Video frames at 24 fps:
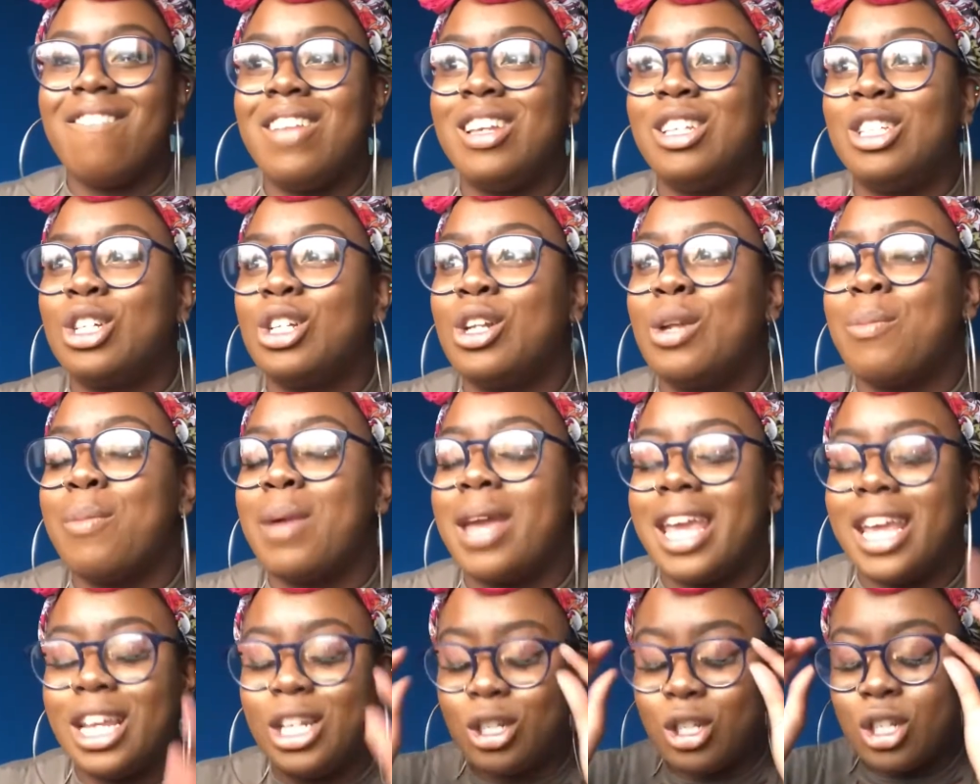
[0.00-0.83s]
It's going to
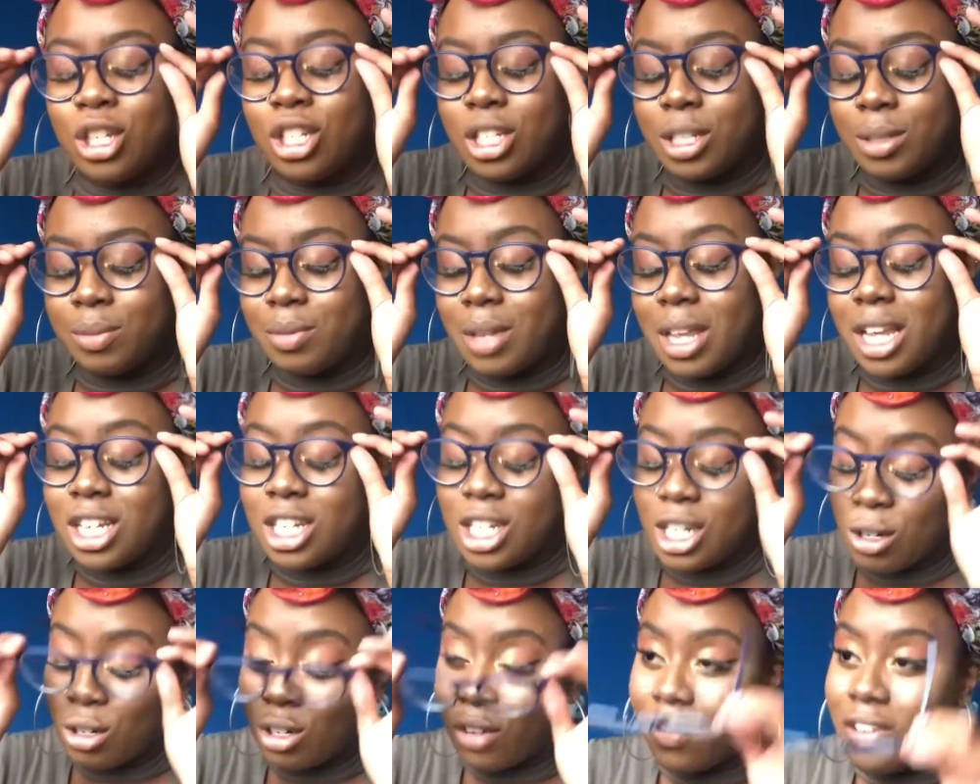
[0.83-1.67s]
be just a
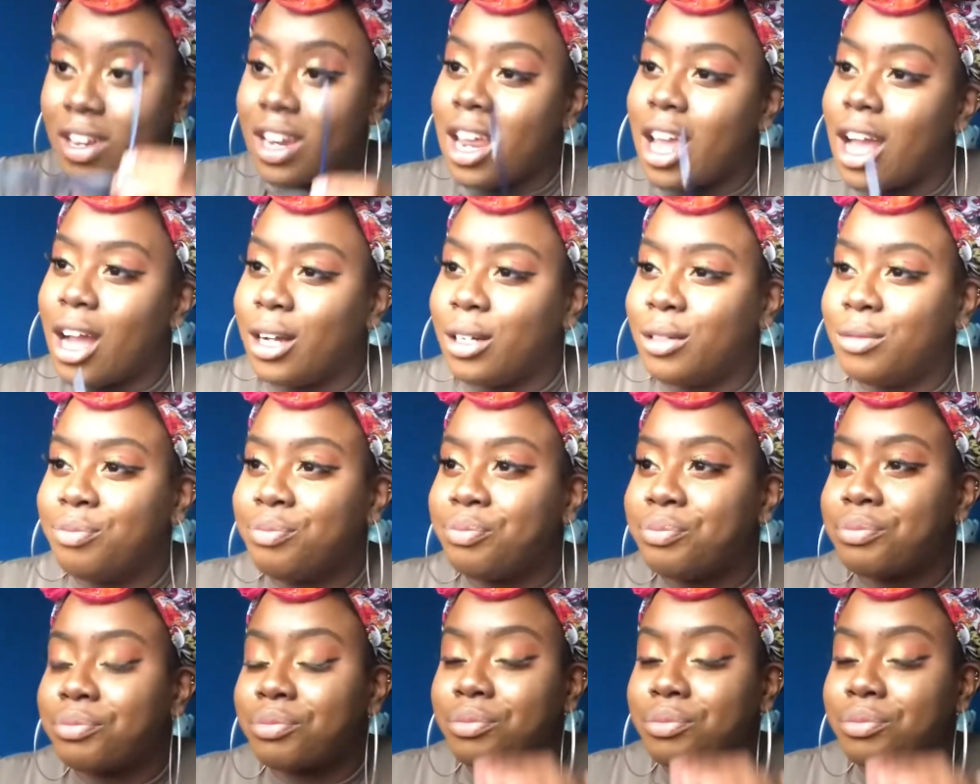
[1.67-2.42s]
short video.